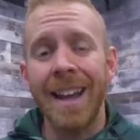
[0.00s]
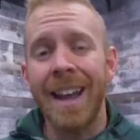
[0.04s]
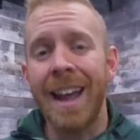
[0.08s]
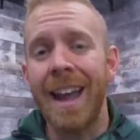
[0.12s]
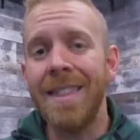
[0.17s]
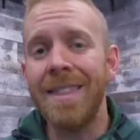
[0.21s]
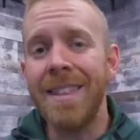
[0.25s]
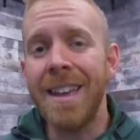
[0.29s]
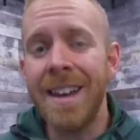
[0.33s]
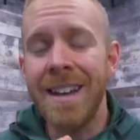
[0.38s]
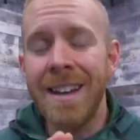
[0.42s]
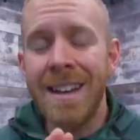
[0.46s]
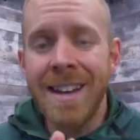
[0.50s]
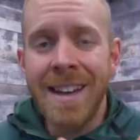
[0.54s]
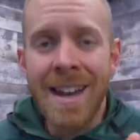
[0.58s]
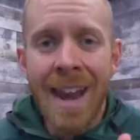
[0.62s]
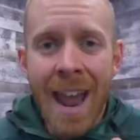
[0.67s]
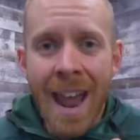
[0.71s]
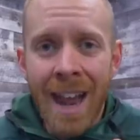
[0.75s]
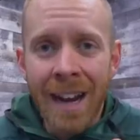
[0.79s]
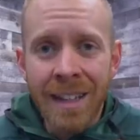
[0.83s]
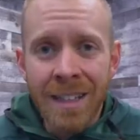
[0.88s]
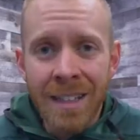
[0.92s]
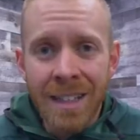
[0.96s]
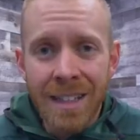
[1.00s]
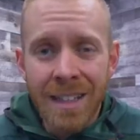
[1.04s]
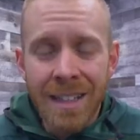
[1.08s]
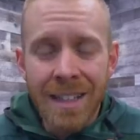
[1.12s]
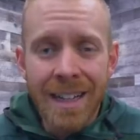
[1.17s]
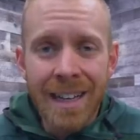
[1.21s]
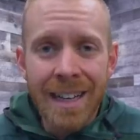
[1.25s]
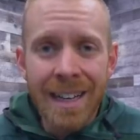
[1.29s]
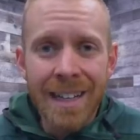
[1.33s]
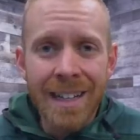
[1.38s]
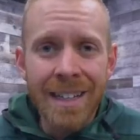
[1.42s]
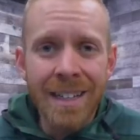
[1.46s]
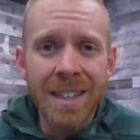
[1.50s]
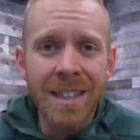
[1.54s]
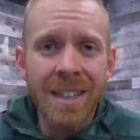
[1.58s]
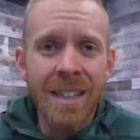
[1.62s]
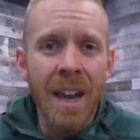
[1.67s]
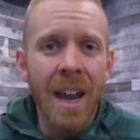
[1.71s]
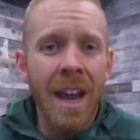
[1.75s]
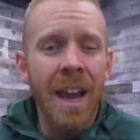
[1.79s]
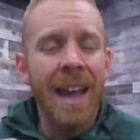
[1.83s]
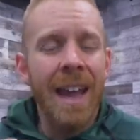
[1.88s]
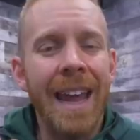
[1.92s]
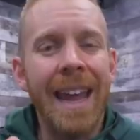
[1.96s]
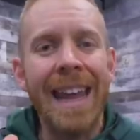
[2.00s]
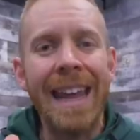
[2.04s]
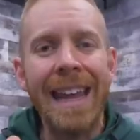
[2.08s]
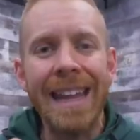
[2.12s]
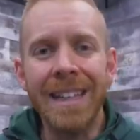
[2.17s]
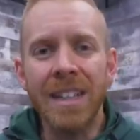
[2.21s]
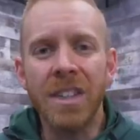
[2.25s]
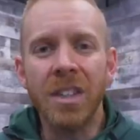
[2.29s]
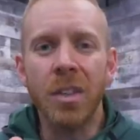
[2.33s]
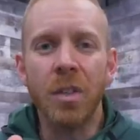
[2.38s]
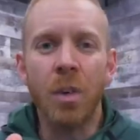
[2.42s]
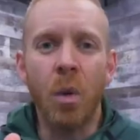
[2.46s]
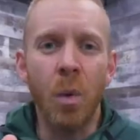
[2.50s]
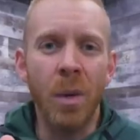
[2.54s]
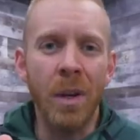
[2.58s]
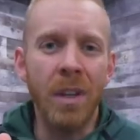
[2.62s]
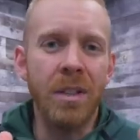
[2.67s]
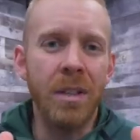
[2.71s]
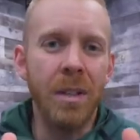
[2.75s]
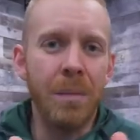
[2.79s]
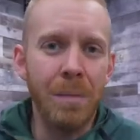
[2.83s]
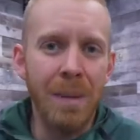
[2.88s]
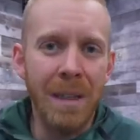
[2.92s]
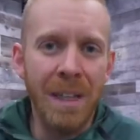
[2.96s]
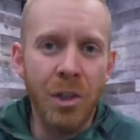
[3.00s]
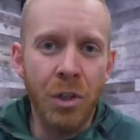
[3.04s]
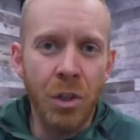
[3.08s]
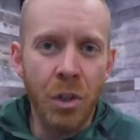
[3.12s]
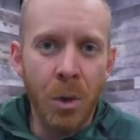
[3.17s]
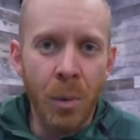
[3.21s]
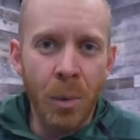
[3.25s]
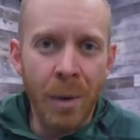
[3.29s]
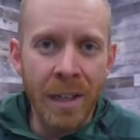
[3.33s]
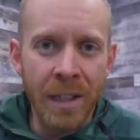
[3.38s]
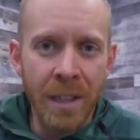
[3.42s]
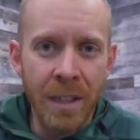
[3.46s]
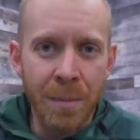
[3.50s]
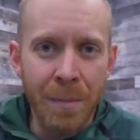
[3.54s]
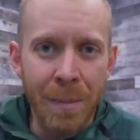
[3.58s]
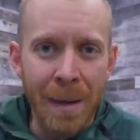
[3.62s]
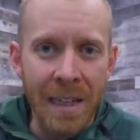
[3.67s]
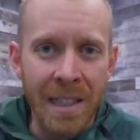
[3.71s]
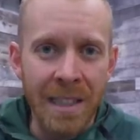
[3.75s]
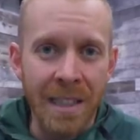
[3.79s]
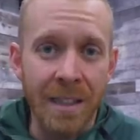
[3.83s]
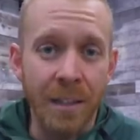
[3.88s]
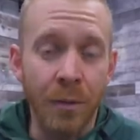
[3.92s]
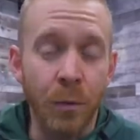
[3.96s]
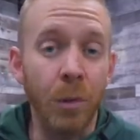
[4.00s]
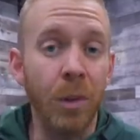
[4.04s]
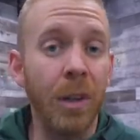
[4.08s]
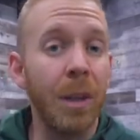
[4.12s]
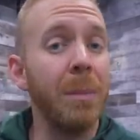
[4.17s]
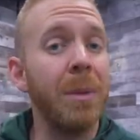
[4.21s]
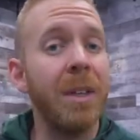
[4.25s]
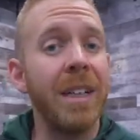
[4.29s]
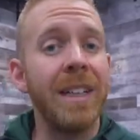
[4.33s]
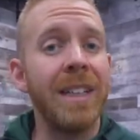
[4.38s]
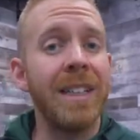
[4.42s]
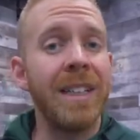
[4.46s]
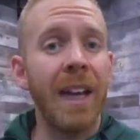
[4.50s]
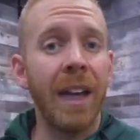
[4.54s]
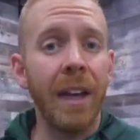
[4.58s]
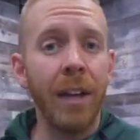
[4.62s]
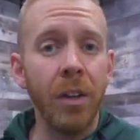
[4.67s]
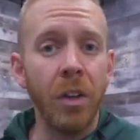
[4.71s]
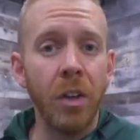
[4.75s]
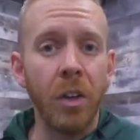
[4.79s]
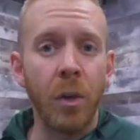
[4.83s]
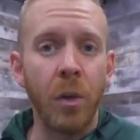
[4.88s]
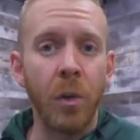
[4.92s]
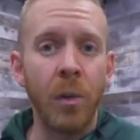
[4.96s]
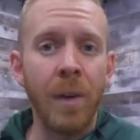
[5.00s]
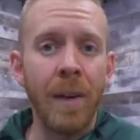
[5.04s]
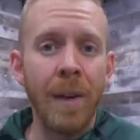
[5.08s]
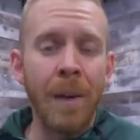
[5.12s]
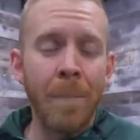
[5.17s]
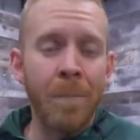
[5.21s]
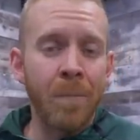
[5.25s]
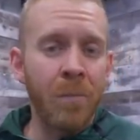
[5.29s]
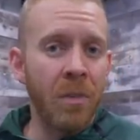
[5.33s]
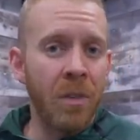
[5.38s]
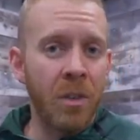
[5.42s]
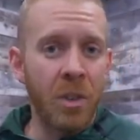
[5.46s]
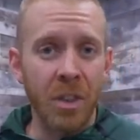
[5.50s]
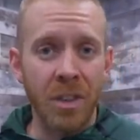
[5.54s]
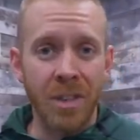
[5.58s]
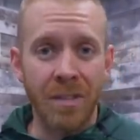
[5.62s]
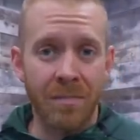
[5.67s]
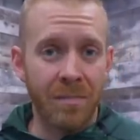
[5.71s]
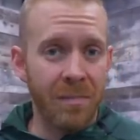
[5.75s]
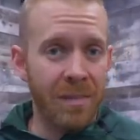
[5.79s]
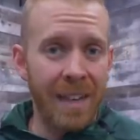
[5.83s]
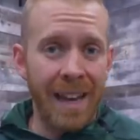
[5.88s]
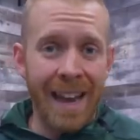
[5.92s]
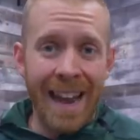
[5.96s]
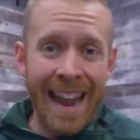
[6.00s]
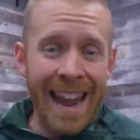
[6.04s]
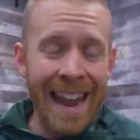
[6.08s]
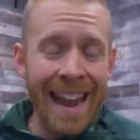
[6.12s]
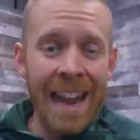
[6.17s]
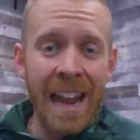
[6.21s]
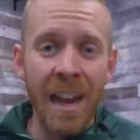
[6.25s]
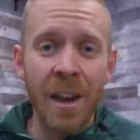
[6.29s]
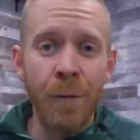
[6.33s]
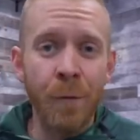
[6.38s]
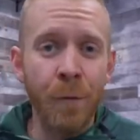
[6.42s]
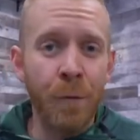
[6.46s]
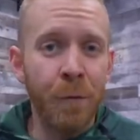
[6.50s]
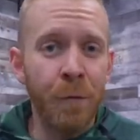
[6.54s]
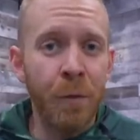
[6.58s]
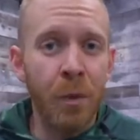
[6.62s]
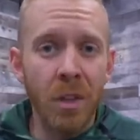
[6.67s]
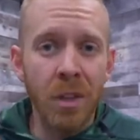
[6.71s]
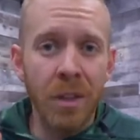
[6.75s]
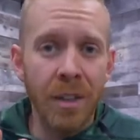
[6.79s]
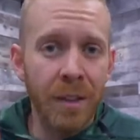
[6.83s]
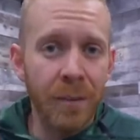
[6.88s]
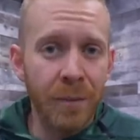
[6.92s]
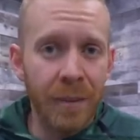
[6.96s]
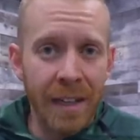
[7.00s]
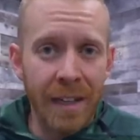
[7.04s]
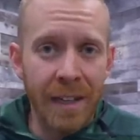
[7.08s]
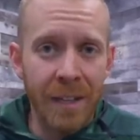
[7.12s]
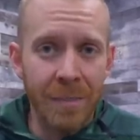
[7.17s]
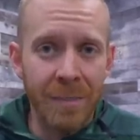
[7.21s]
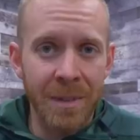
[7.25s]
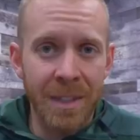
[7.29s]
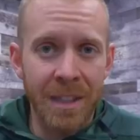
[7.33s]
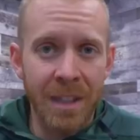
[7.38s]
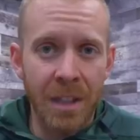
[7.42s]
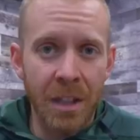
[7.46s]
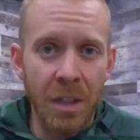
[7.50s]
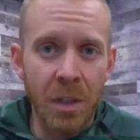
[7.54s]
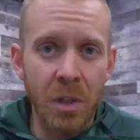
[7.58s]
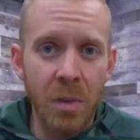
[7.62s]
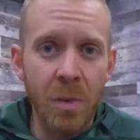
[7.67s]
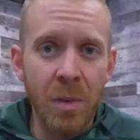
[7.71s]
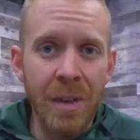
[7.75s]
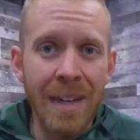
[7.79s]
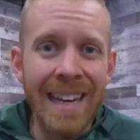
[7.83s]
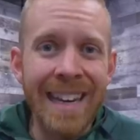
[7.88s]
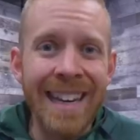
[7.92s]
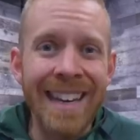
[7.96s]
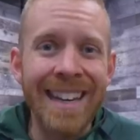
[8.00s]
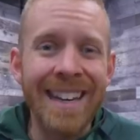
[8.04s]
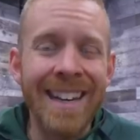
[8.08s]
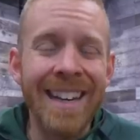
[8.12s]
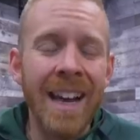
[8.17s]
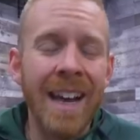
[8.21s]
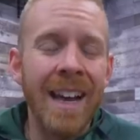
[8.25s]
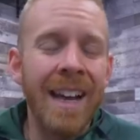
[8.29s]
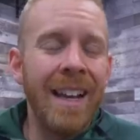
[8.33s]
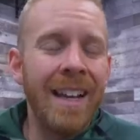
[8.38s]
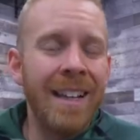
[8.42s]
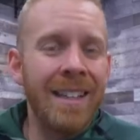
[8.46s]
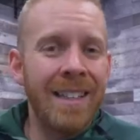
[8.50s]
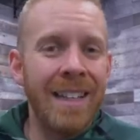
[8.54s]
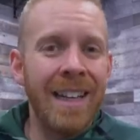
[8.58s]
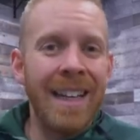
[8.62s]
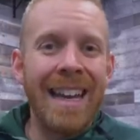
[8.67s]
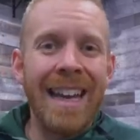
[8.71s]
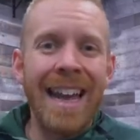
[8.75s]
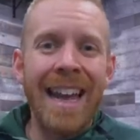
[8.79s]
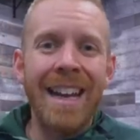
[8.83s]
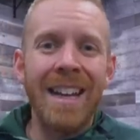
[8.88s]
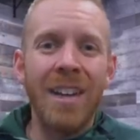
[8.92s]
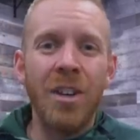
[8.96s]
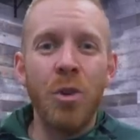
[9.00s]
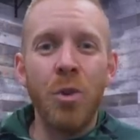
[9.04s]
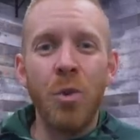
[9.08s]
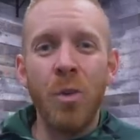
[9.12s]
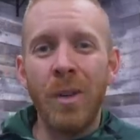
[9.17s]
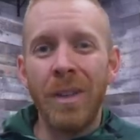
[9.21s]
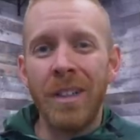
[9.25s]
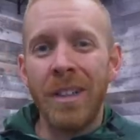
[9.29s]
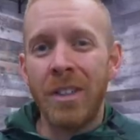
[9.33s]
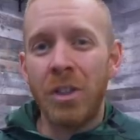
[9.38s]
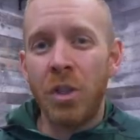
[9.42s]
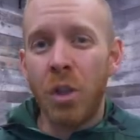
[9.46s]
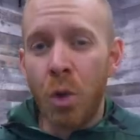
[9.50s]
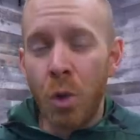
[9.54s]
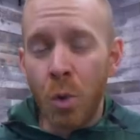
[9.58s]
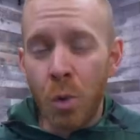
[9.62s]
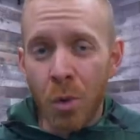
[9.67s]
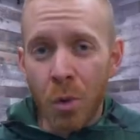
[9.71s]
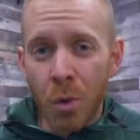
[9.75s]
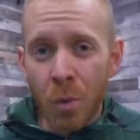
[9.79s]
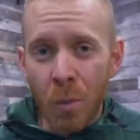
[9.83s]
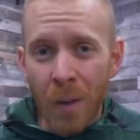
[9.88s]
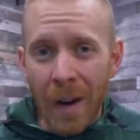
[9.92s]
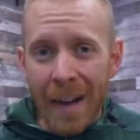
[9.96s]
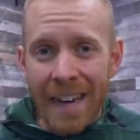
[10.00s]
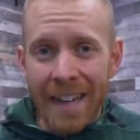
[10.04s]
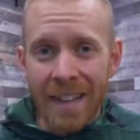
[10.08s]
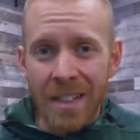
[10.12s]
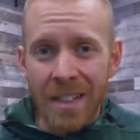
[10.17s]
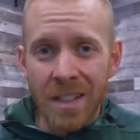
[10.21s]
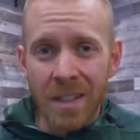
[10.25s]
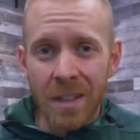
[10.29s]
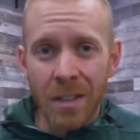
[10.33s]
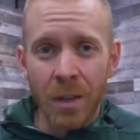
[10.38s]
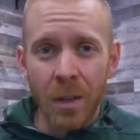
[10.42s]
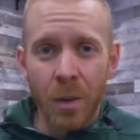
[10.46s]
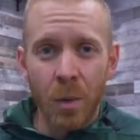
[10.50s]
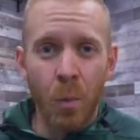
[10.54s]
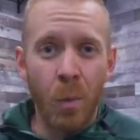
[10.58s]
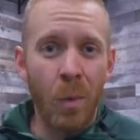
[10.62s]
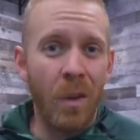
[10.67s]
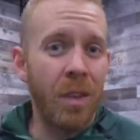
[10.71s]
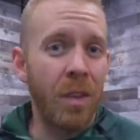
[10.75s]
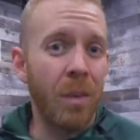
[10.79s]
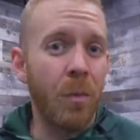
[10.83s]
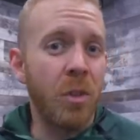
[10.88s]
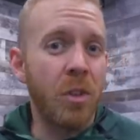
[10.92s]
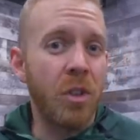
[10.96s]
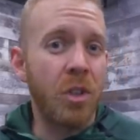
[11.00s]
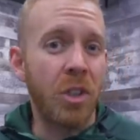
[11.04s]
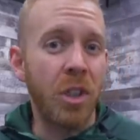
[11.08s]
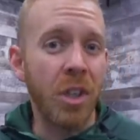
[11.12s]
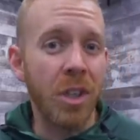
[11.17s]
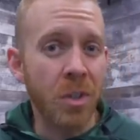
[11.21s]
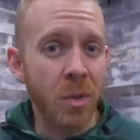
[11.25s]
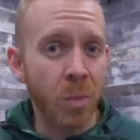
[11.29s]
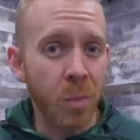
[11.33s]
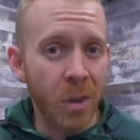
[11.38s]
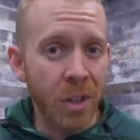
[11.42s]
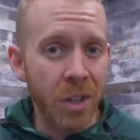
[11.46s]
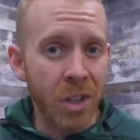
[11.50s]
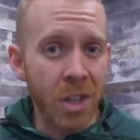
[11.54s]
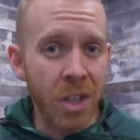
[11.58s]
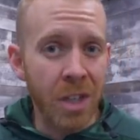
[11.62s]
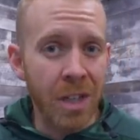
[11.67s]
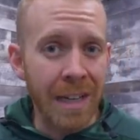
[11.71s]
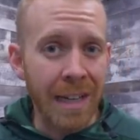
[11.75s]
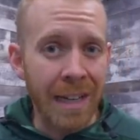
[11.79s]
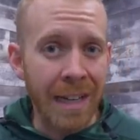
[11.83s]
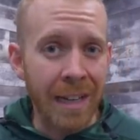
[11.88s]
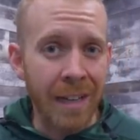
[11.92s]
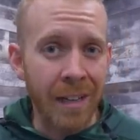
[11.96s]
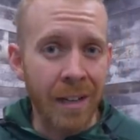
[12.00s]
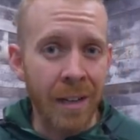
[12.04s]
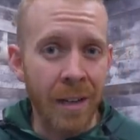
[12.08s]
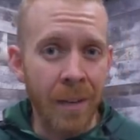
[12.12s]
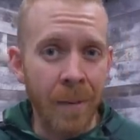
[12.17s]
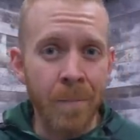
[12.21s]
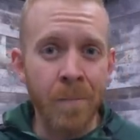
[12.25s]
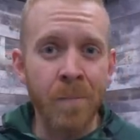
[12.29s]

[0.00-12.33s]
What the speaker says: And then next is, it's going to be too expensive. Well, I'm gonna tell you just a handful of items that you need to get you to the race with just what you need